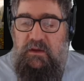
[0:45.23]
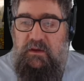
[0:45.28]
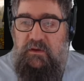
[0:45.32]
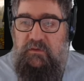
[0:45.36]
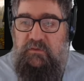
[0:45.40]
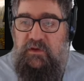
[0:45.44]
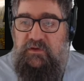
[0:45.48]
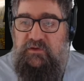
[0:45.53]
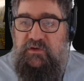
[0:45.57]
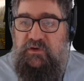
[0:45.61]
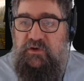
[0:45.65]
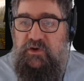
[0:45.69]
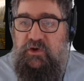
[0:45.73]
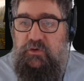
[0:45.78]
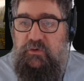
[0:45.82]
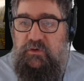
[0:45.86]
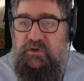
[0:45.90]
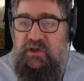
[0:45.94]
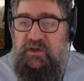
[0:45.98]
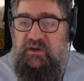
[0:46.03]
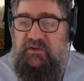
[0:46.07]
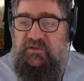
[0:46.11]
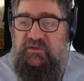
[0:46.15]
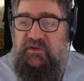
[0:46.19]
There's a new
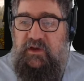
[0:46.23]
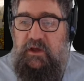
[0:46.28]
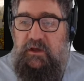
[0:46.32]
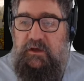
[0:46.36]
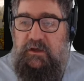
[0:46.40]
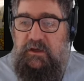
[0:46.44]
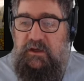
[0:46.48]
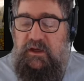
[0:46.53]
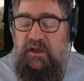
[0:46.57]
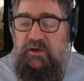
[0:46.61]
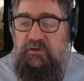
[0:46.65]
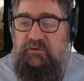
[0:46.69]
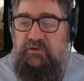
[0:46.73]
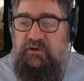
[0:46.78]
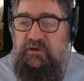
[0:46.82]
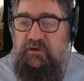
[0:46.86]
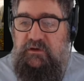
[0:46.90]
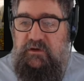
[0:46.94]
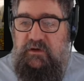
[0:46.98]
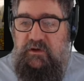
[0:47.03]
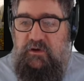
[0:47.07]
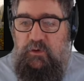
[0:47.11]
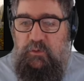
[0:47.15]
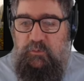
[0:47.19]
Kickstarter county
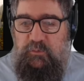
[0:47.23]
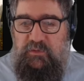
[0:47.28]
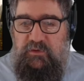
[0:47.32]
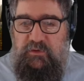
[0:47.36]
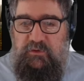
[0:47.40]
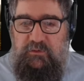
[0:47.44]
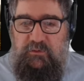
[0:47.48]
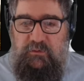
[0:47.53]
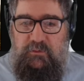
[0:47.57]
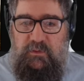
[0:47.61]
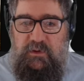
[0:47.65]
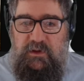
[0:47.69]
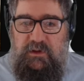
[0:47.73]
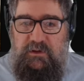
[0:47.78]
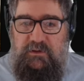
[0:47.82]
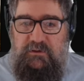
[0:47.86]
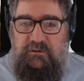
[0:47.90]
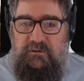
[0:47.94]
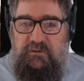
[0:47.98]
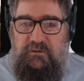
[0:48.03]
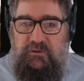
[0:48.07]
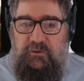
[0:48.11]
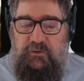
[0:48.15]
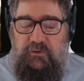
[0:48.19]
to help you
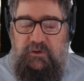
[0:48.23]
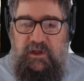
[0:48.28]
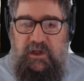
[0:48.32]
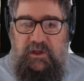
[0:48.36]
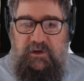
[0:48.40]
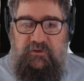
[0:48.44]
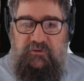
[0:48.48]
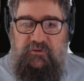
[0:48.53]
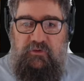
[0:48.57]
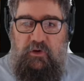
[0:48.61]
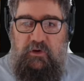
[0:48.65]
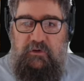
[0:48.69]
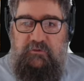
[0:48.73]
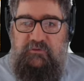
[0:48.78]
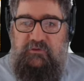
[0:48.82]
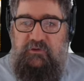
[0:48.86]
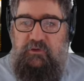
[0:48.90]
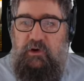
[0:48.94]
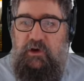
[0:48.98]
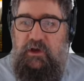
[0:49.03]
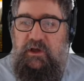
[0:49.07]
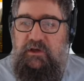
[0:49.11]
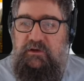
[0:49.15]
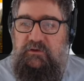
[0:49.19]
learn how to drive
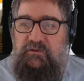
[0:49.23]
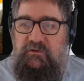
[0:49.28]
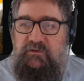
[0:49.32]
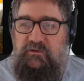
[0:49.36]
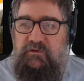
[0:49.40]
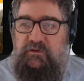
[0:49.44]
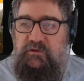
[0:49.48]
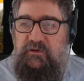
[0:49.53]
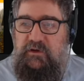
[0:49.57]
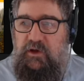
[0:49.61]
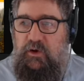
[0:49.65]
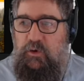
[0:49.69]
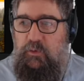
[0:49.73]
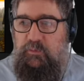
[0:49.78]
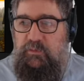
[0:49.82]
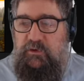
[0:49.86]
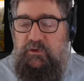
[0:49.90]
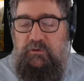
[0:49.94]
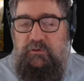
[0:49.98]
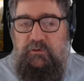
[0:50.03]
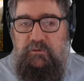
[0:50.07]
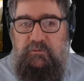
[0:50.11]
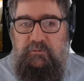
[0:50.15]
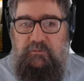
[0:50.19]
trains and to help
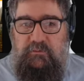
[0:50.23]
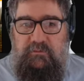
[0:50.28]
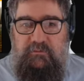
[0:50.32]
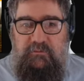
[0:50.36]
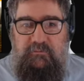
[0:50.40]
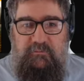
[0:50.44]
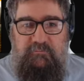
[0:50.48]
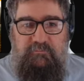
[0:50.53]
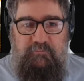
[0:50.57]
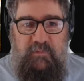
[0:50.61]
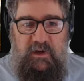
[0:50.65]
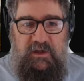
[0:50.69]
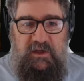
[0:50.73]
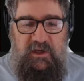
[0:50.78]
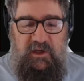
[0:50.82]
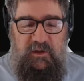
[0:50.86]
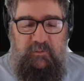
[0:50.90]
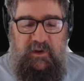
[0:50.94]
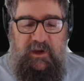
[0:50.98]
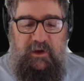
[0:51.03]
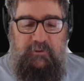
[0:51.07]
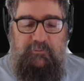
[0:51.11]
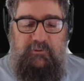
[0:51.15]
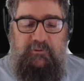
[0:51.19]
you mucking
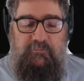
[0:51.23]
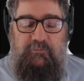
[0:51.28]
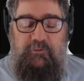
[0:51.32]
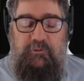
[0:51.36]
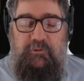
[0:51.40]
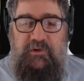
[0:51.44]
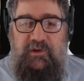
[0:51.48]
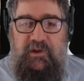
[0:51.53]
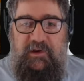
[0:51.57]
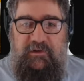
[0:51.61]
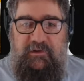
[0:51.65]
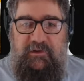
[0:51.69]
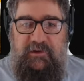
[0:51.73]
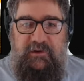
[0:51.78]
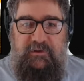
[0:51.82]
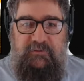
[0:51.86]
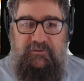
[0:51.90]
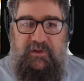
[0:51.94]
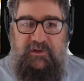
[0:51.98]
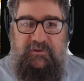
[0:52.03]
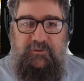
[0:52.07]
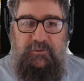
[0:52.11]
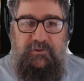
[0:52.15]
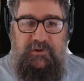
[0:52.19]
about with route editing if
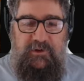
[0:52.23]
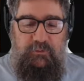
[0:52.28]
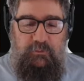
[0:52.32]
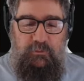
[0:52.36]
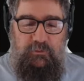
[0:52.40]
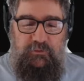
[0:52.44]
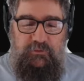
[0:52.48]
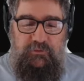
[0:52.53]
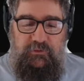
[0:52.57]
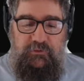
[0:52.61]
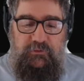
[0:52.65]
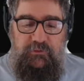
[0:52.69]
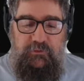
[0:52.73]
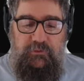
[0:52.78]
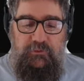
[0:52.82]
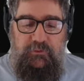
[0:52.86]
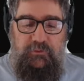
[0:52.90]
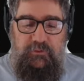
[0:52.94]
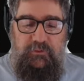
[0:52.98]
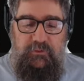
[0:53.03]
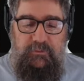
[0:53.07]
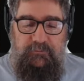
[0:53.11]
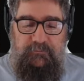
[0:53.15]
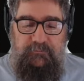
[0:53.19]
that's what you want to
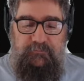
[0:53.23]
do.